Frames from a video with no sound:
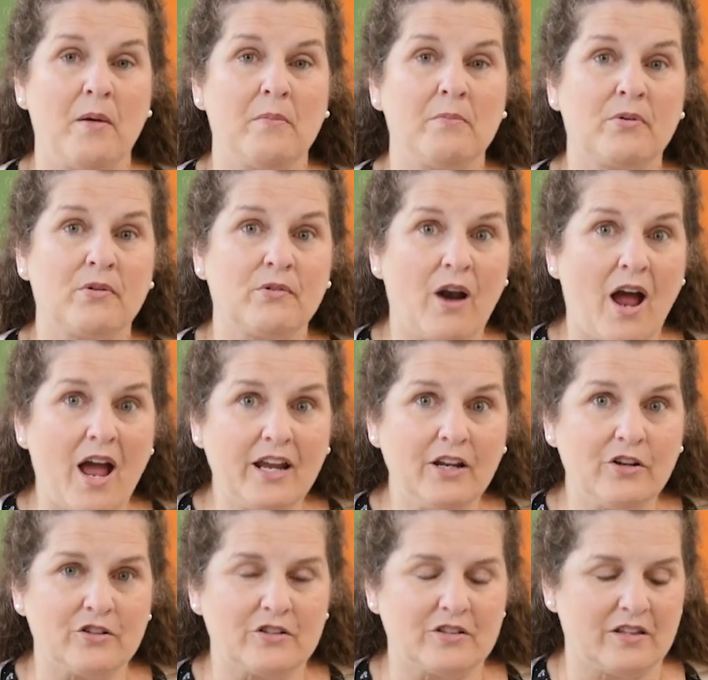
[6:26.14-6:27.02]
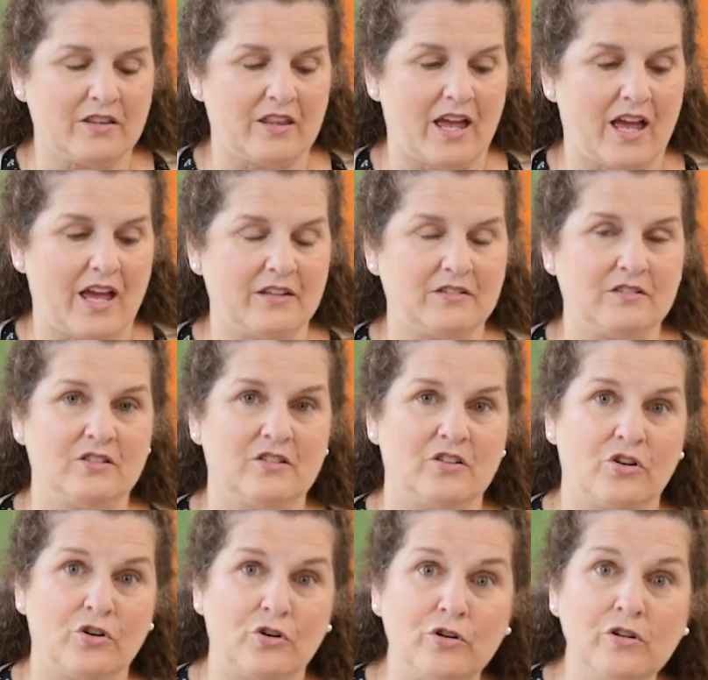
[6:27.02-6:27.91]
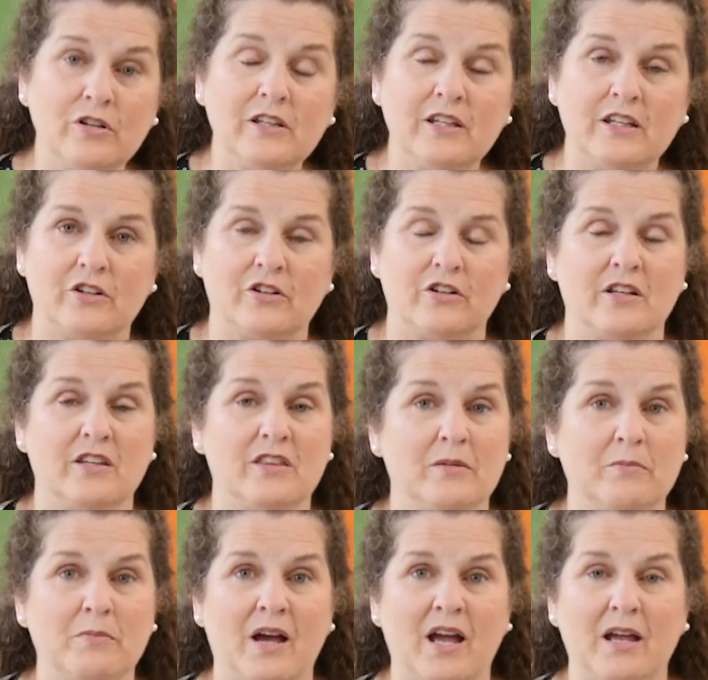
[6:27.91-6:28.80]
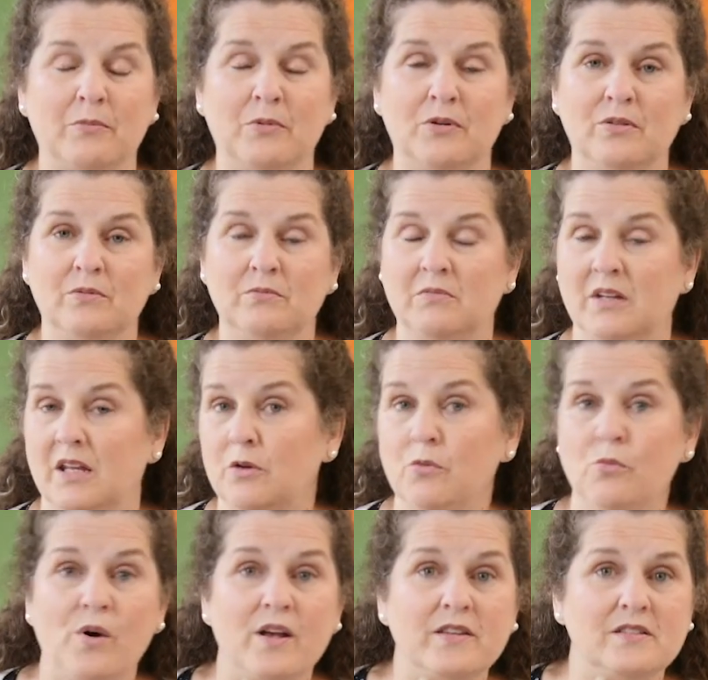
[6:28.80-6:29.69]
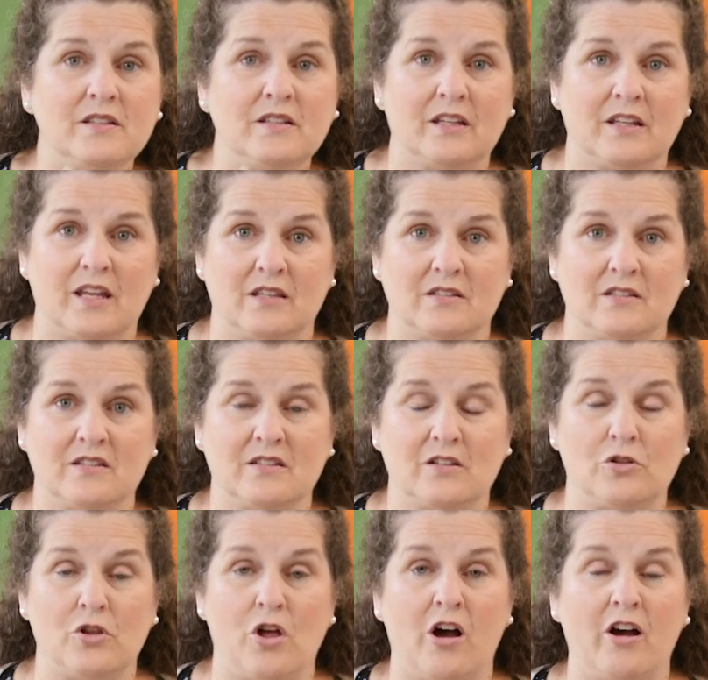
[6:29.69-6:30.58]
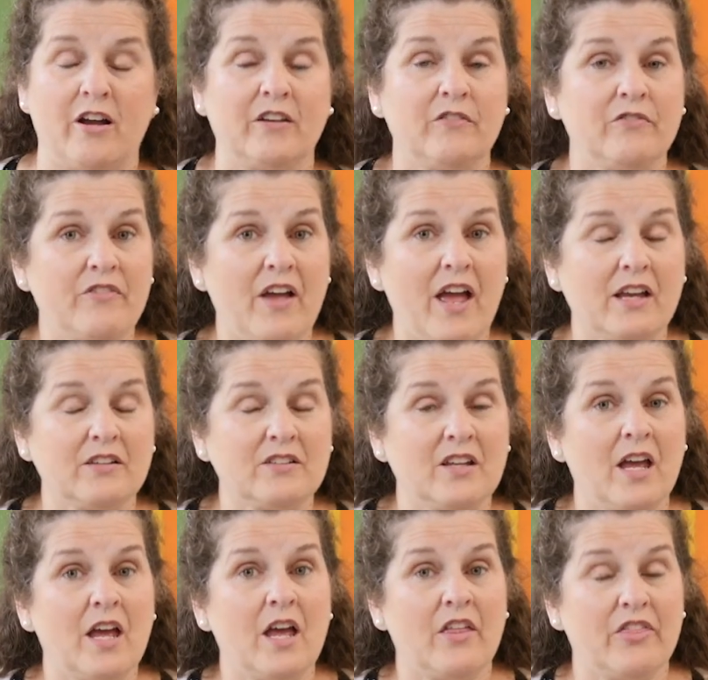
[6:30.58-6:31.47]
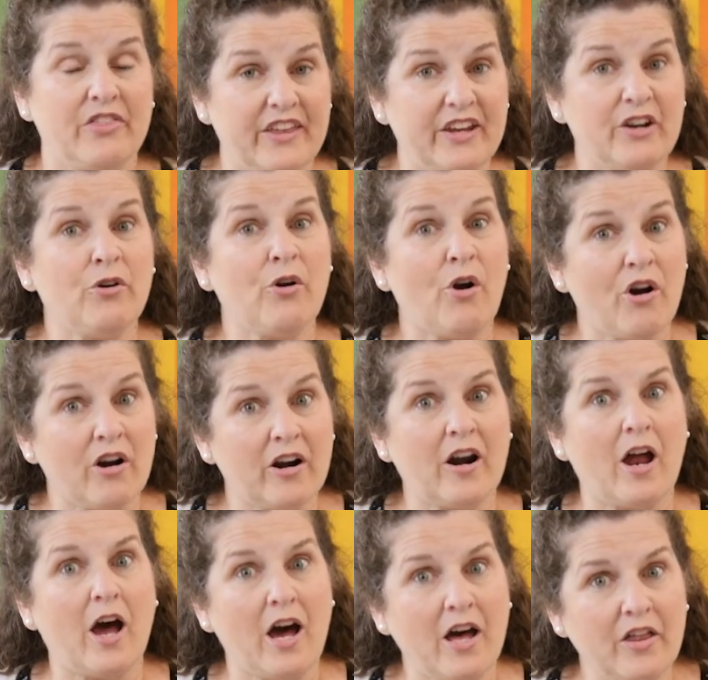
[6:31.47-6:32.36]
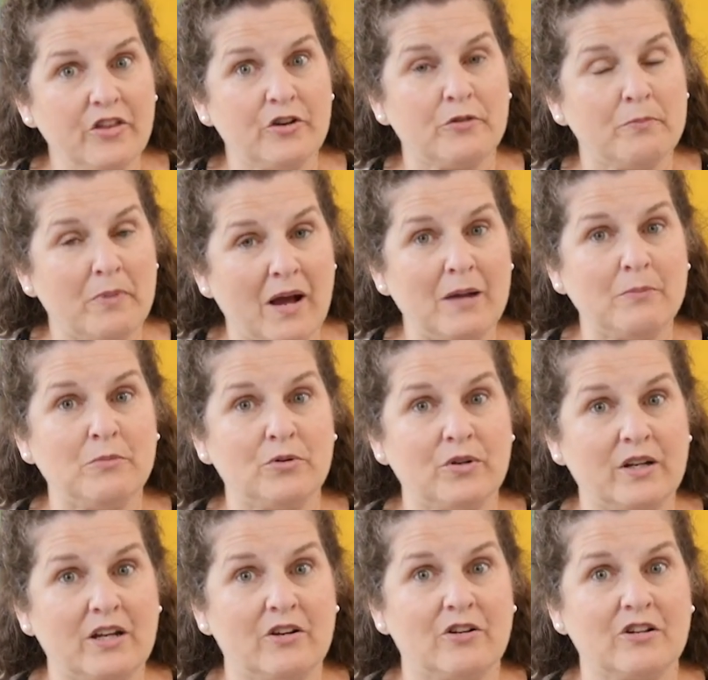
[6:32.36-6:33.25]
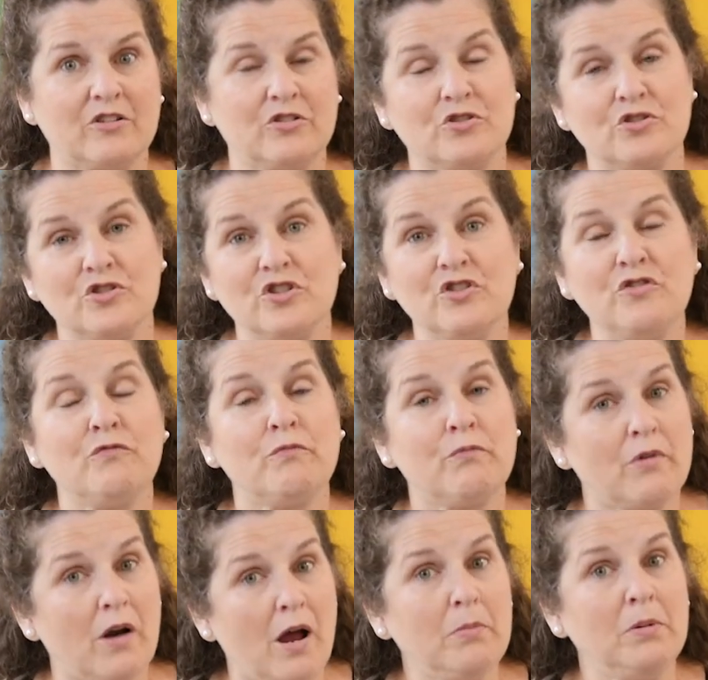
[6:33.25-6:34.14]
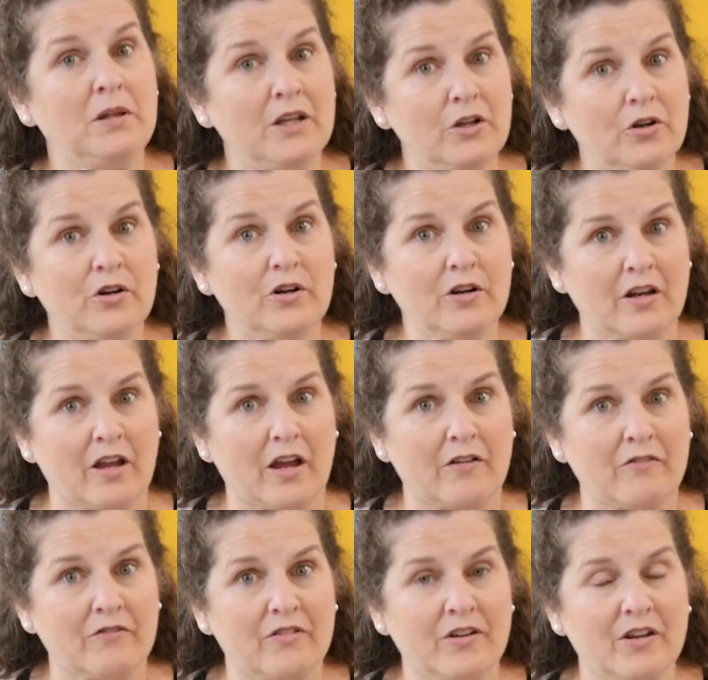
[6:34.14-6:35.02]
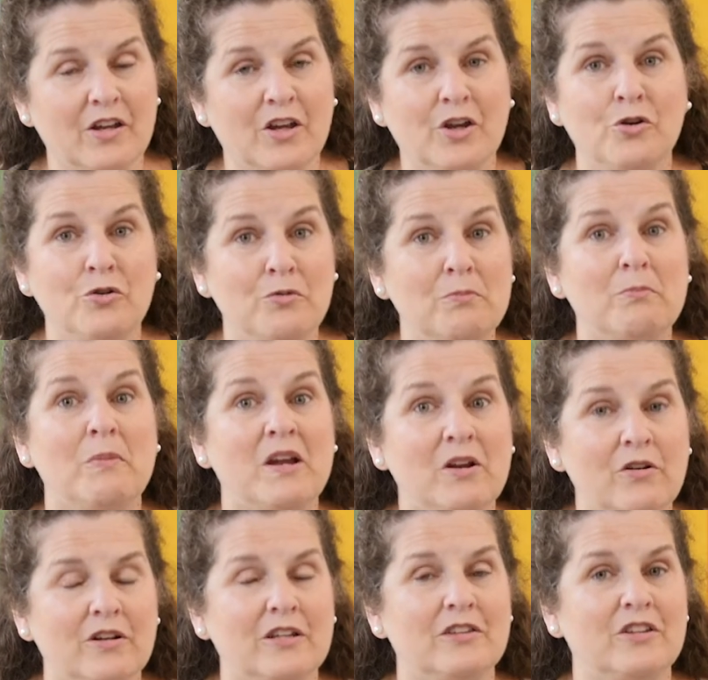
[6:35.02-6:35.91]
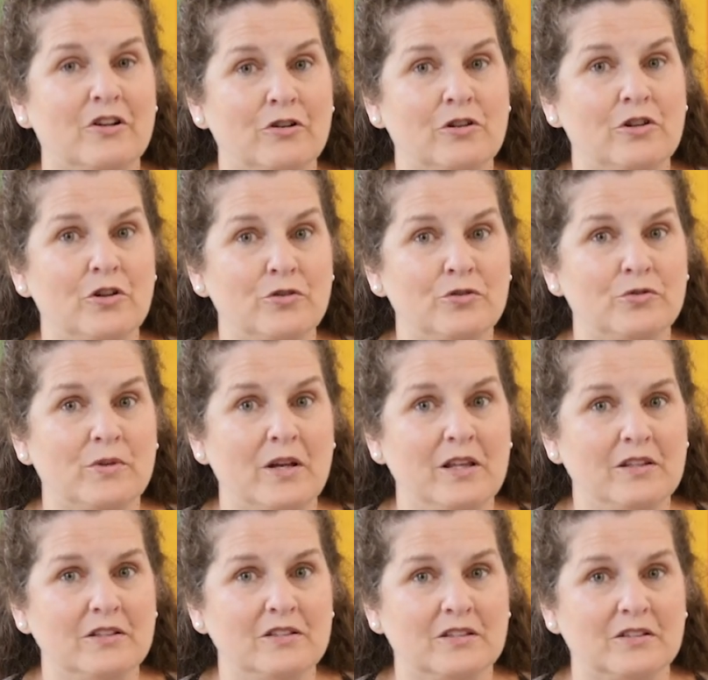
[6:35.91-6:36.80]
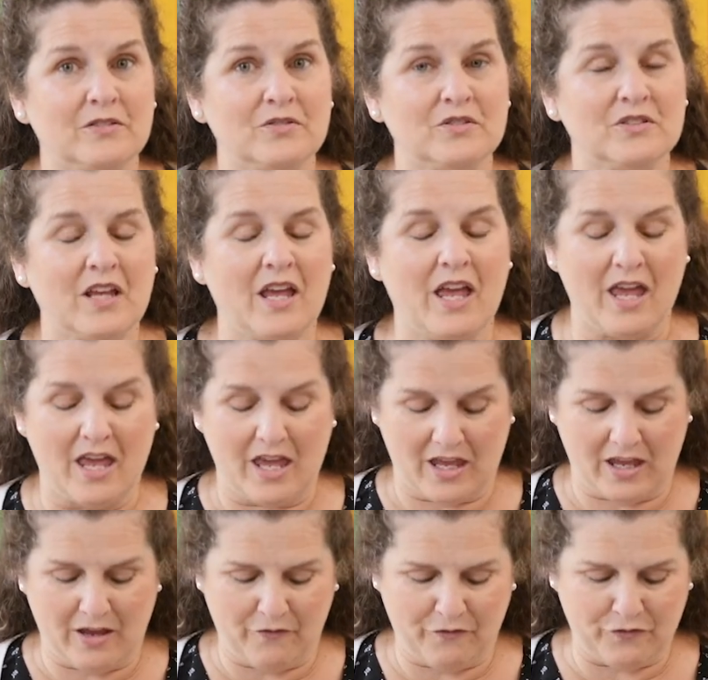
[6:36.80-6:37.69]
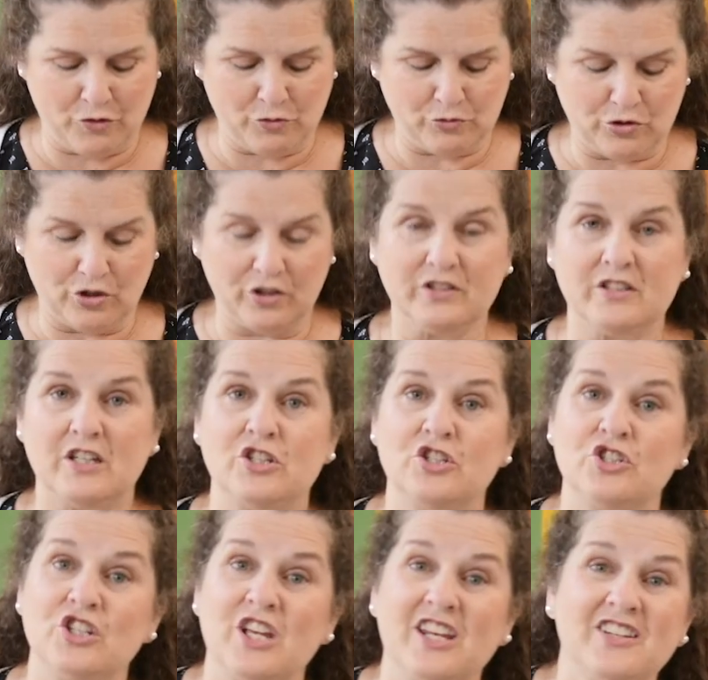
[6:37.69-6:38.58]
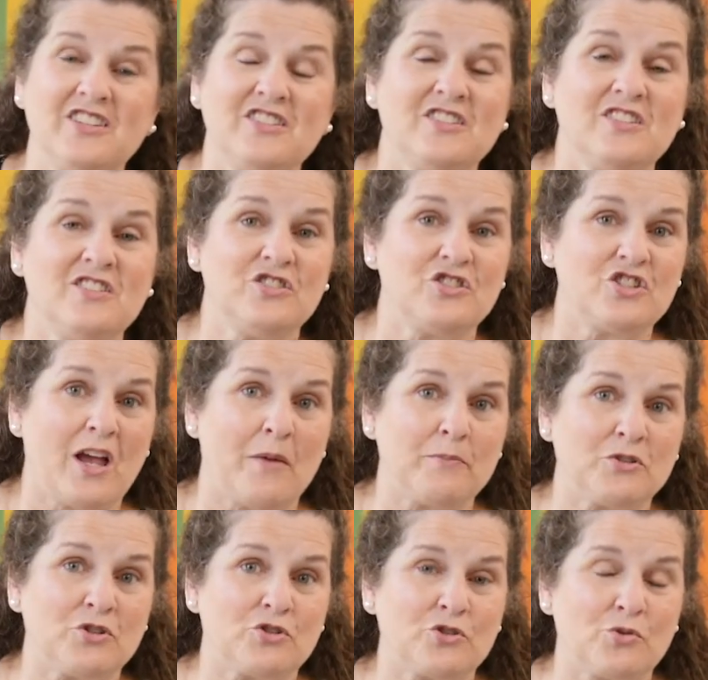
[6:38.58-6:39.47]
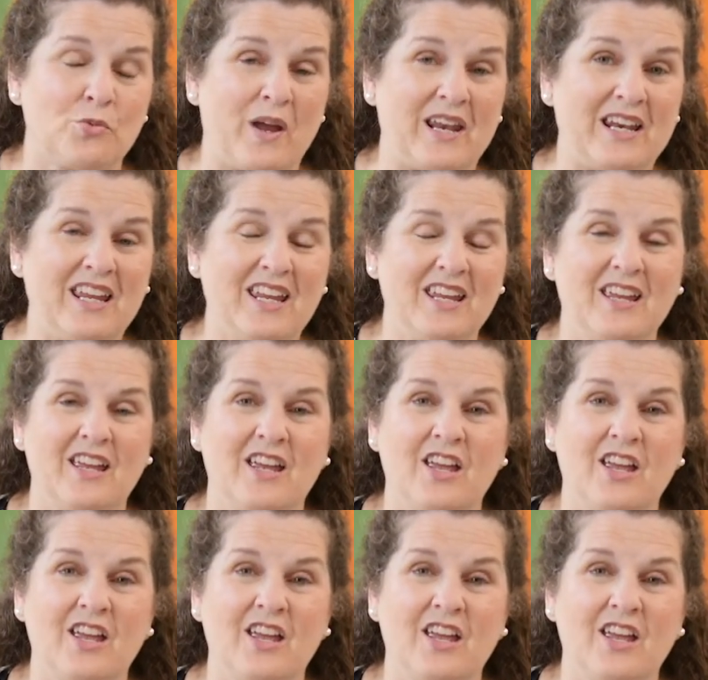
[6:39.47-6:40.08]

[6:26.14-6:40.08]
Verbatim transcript: Prior to that, earlier in the Bible, it wasn't against the law. In fact, there are other Bible characters you've probably heard of who married their close relatives. If you looked at Genesis chapter 20,